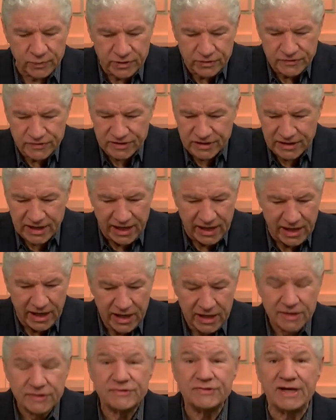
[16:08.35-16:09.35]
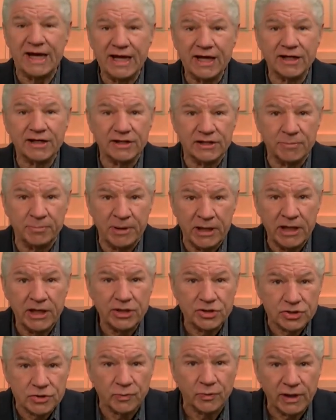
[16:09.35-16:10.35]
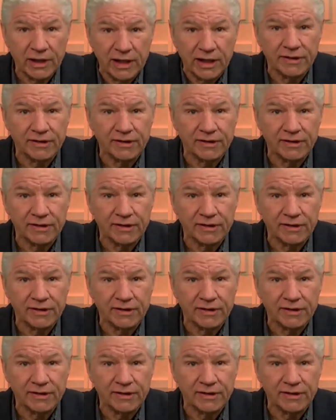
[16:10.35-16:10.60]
we used to take sand at the beach and we'd